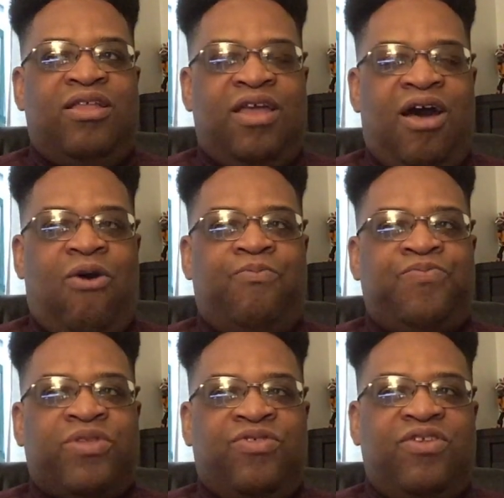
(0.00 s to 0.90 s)
Now,
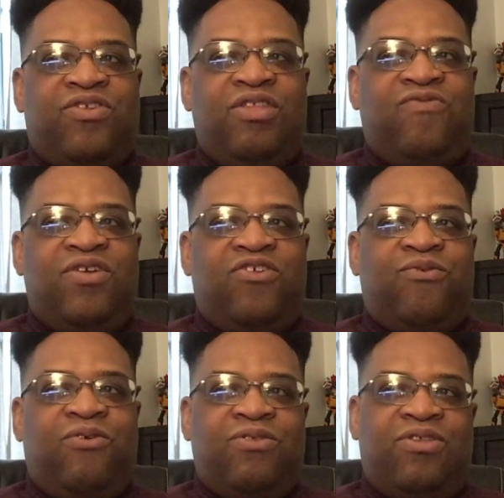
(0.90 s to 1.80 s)
this
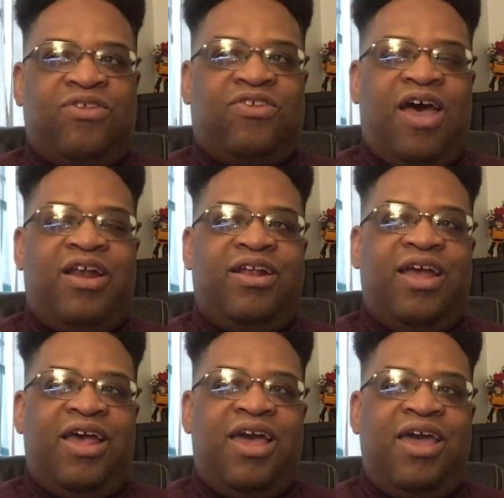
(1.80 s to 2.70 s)
individual decided,
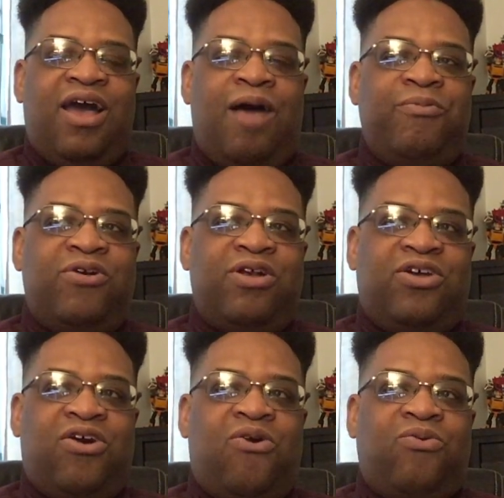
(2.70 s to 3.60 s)
hey, I'm going to
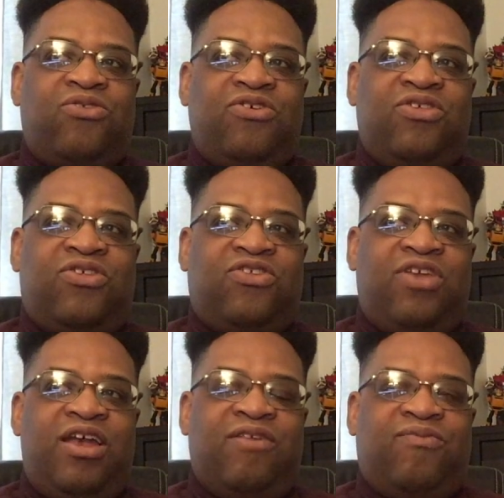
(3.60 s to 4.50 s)
go to this
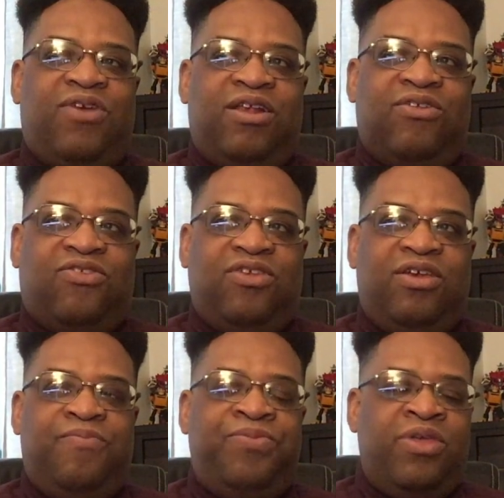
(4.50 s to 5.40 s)
state of
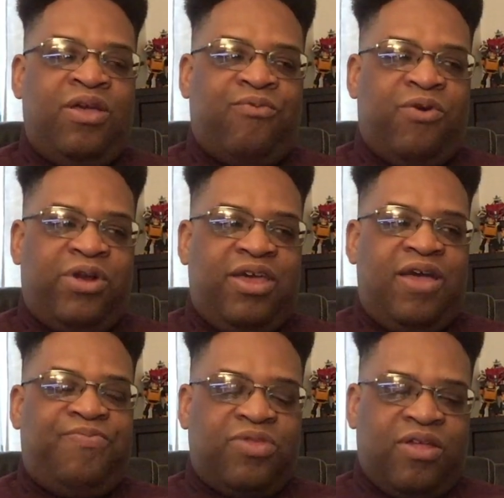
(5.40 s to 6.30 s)
Tennessee where,
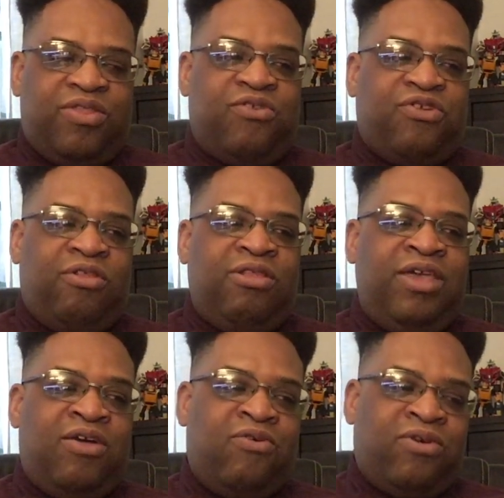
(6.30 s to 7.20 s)
again, there's a
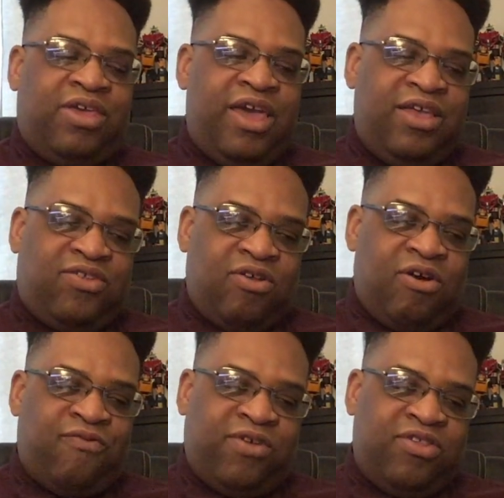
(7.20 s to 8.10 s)
legal case
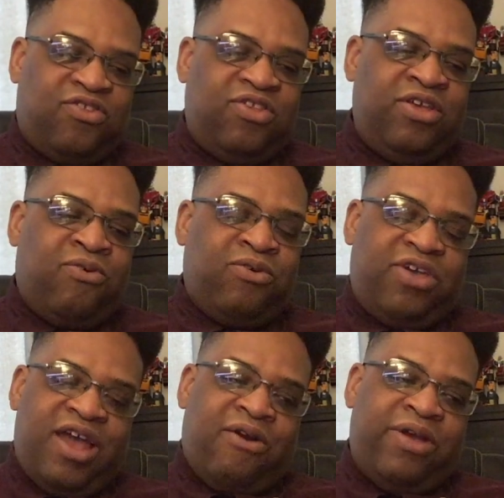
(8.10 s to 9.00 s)
of conceal
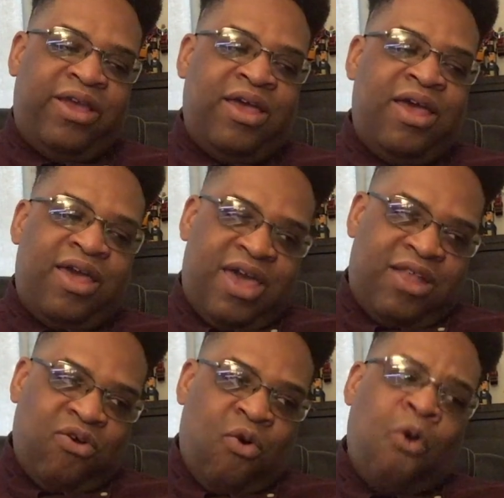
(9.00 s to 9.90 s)
carry
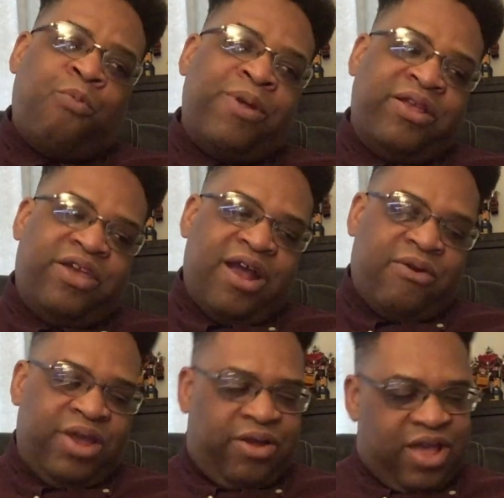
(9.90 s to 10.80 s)
and open
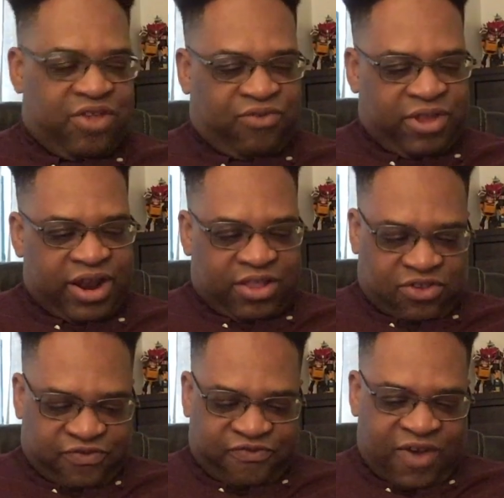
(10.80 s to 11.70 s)
carry as
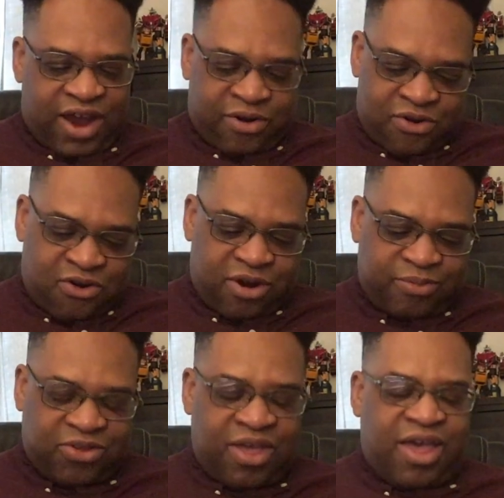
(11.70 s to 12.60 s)
related to
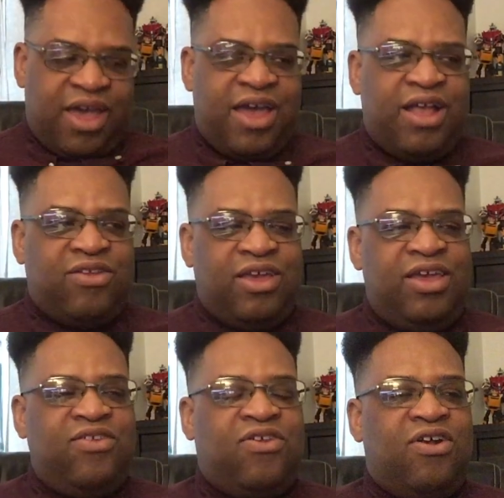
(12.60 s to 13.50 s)
firearms, and
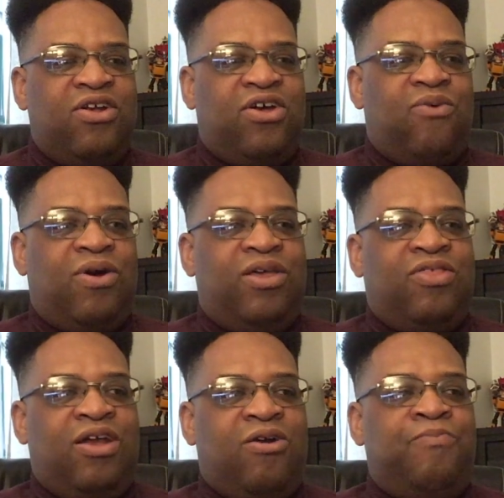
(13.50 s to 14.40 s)
he's going to go up
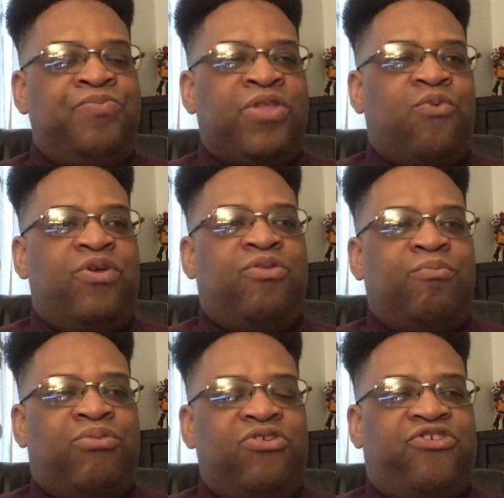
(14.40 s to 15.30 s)
there with
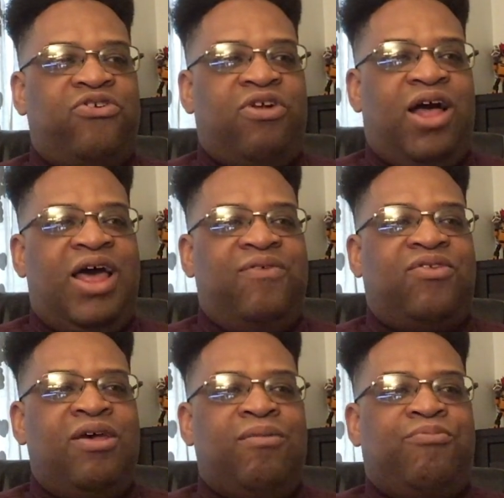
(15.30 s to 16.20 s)
butcher
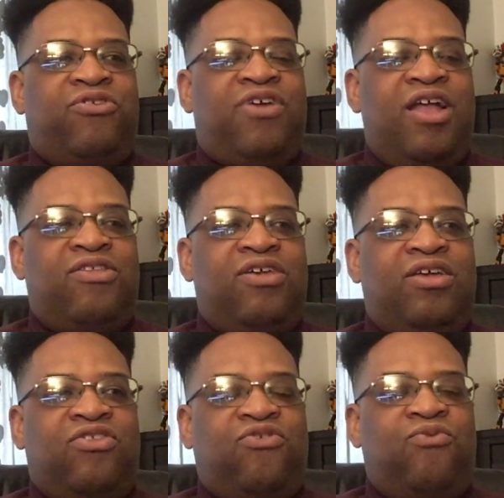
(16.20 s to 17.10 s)
knives
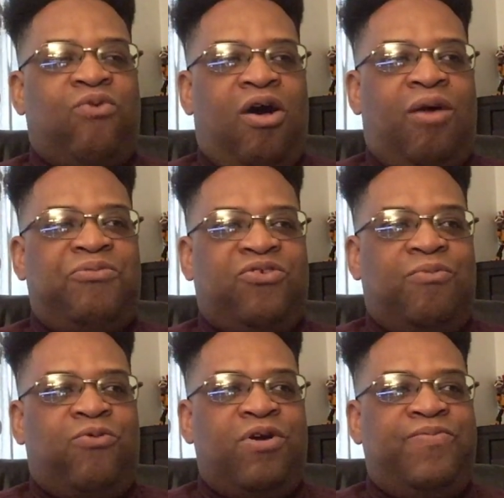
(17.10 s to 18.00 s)
pretending to rob
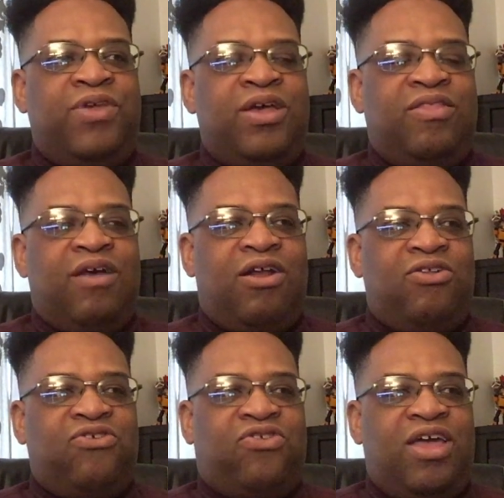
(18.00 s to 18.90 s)
someone, not
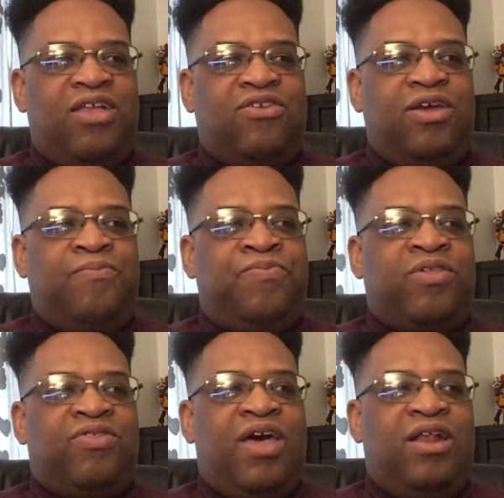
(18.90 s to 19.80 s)
understanding
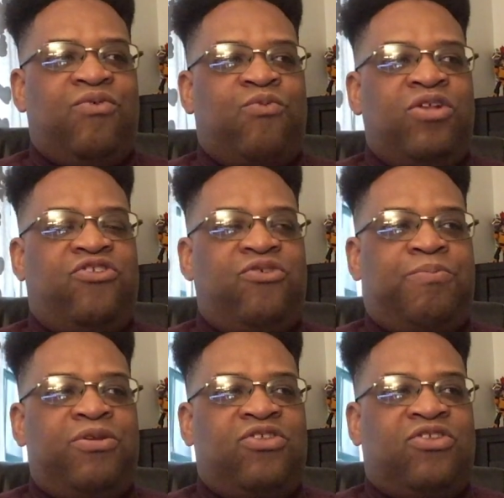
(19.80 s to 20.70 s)
that once you
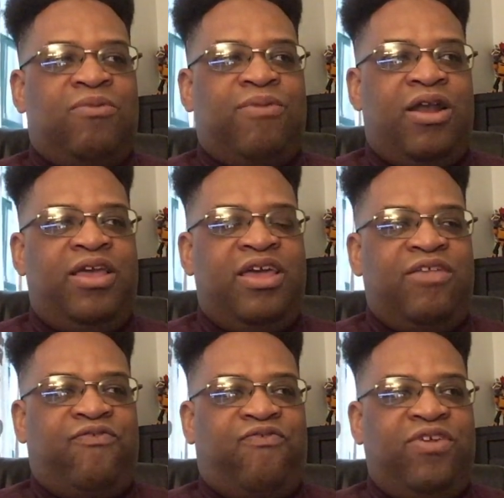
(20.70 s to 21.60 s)
put somebody
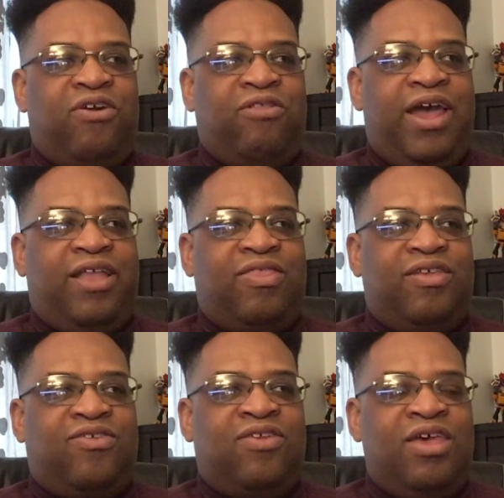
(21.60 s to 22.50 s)
in fear like
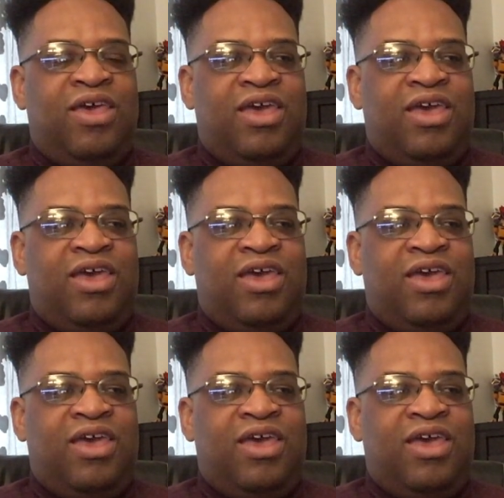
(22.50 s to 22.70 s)
this,